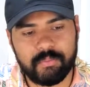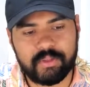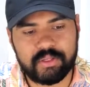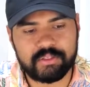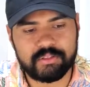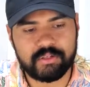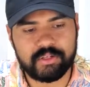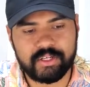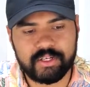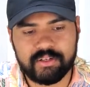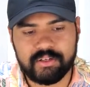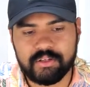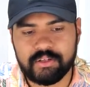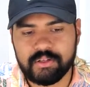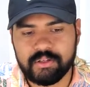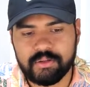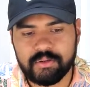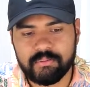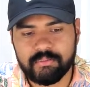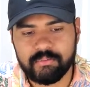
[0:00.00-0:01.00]
things are here.
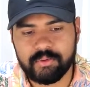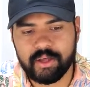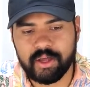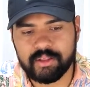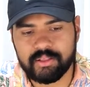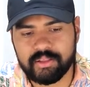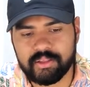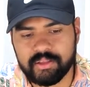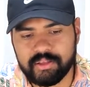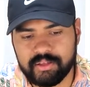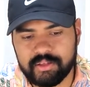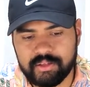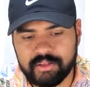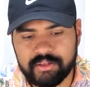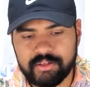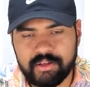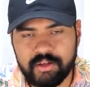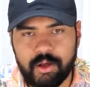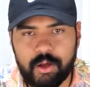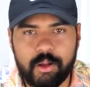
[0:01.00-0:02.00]
We got the
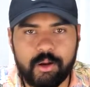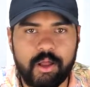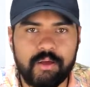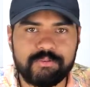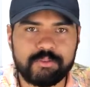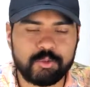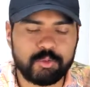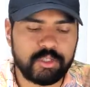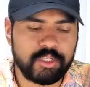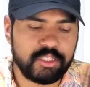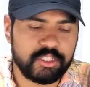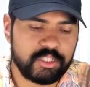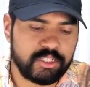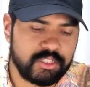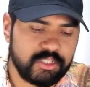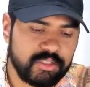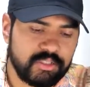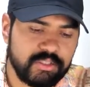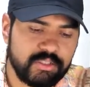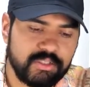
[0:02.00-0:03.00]
on-off
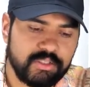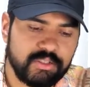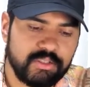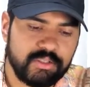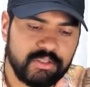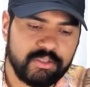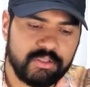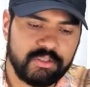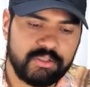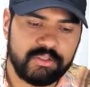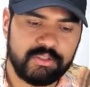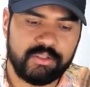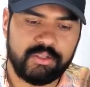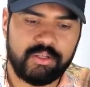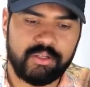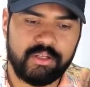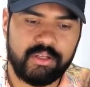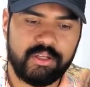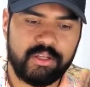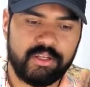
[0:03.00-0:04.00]
switch
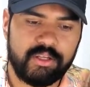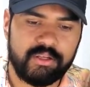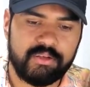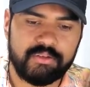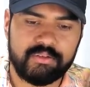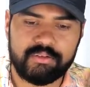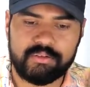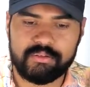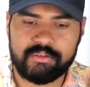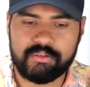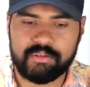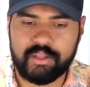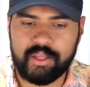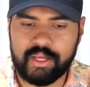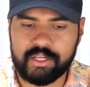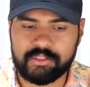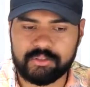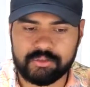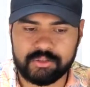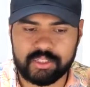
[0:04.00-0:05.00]
and the
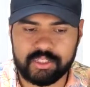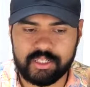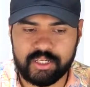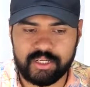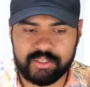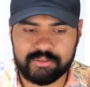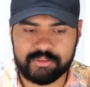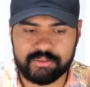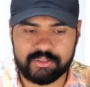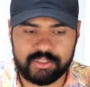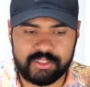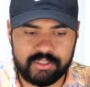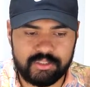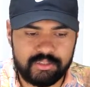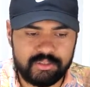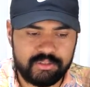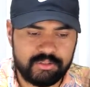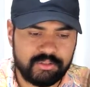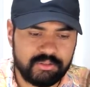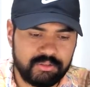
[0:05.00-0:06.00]
actual connectors
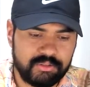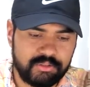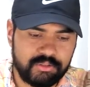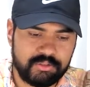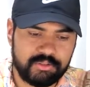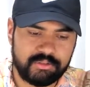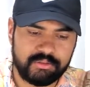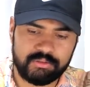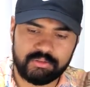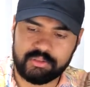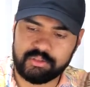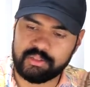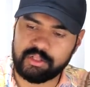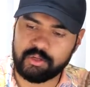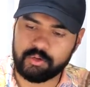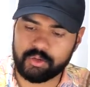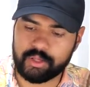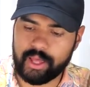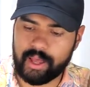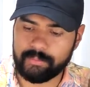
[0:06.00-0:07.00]
here. These
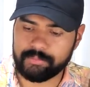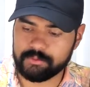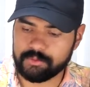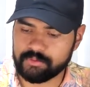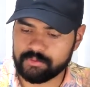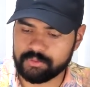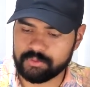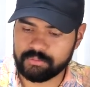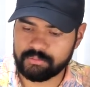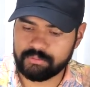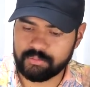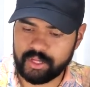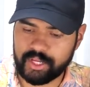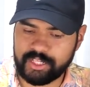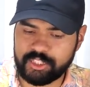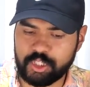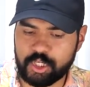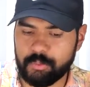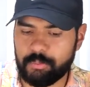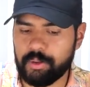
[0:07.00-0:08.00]
little caps over them. I
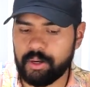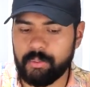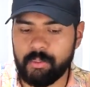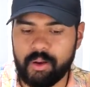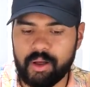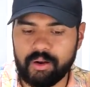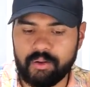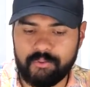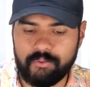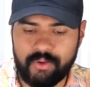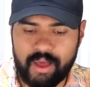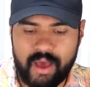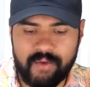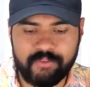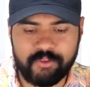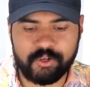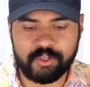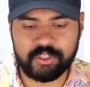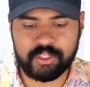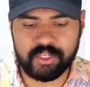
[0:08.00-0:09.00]
guess you could put them on
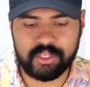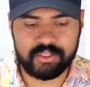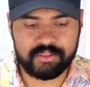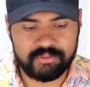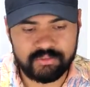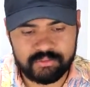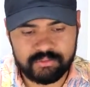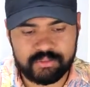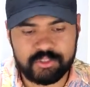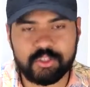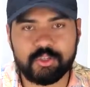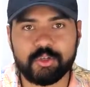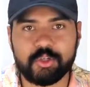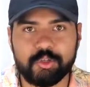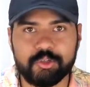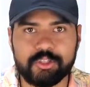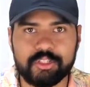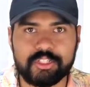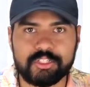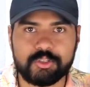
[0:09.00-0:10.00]
after you're done,
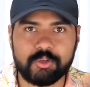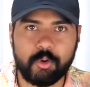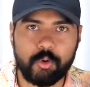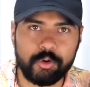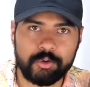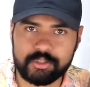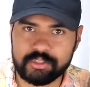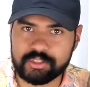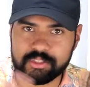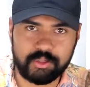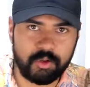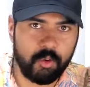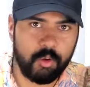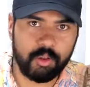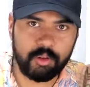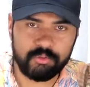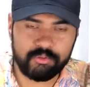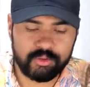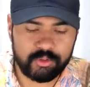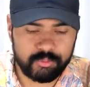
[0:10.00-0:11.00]
using it so oil doesn't go
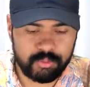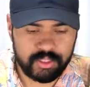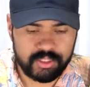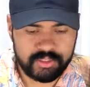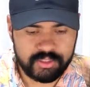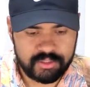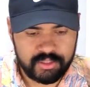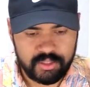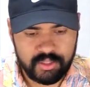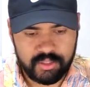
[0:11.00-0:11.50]
all over the place.